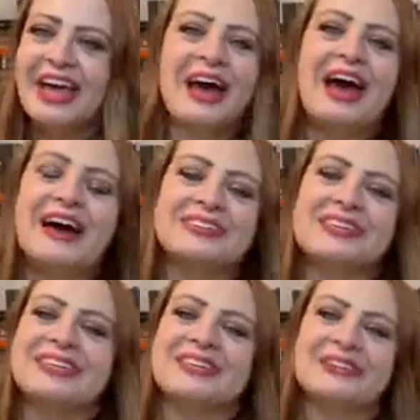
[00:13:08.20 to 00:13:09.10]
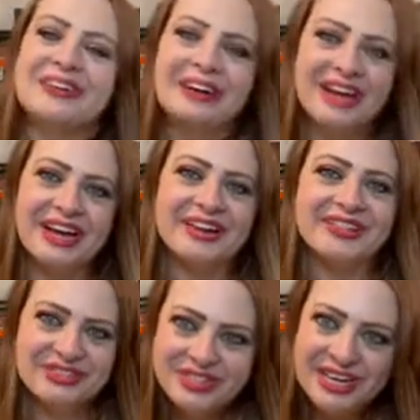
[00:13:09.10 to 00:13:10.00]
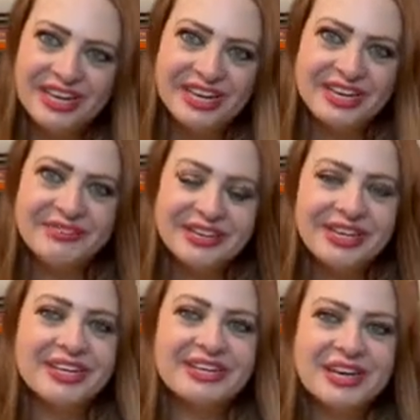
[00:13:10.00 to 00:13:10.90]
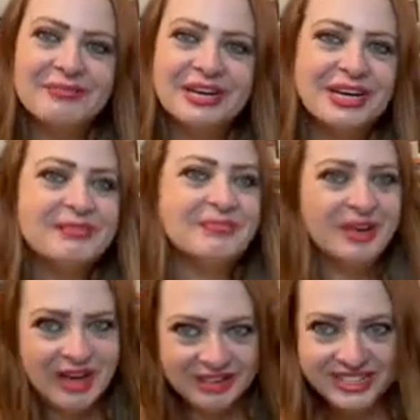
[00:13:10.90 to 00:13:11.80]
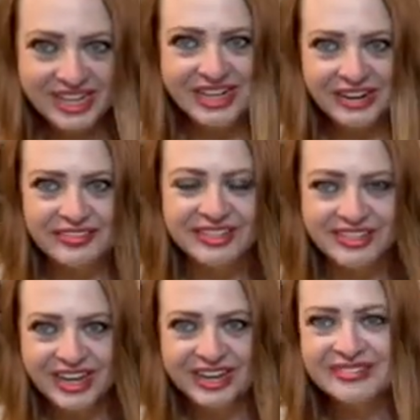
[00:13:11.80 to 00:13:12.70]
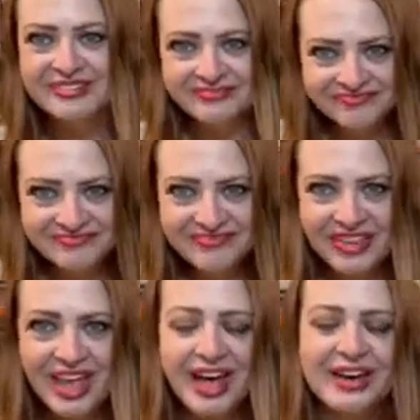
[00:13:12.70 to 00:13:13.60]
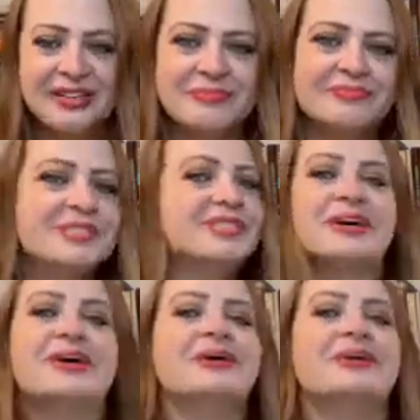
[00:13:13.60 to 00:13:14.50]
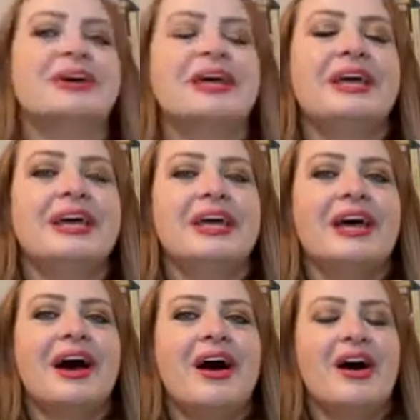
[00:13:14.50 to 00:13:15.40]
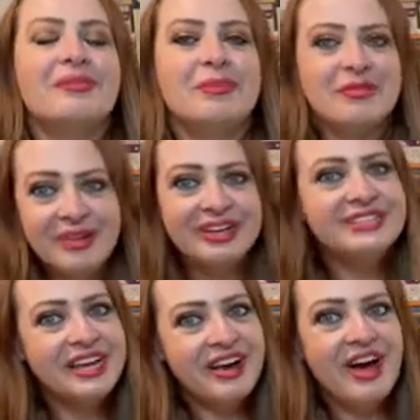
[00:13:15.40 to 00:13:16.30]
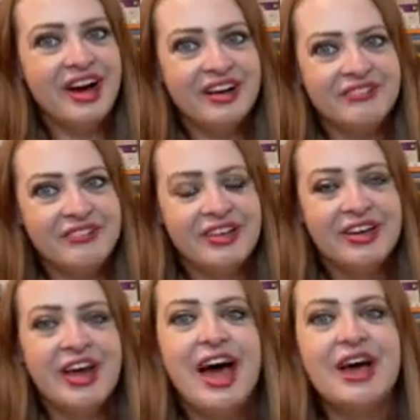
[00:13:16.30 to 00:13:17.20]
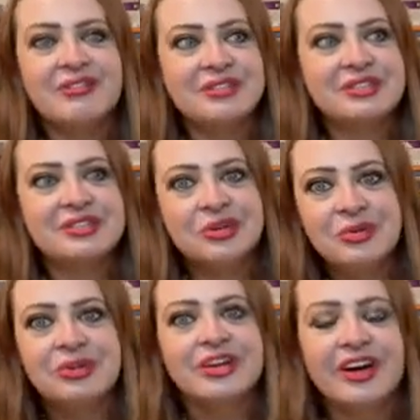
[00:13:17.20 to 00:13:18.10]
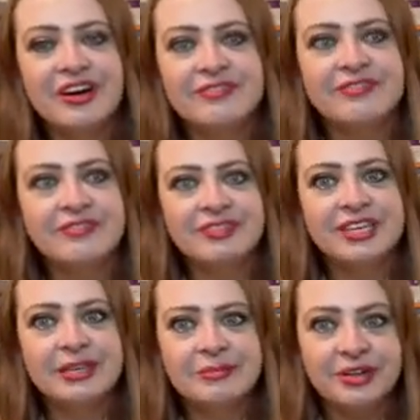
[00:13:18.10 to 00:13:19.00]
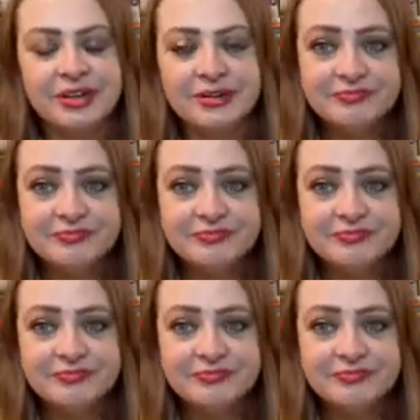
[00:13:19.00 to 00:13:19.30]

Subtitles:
I was like, you know what? I got a 3-day weekend coming up. I'll take care of it then. So on my one day off, I was cooling off Keebler,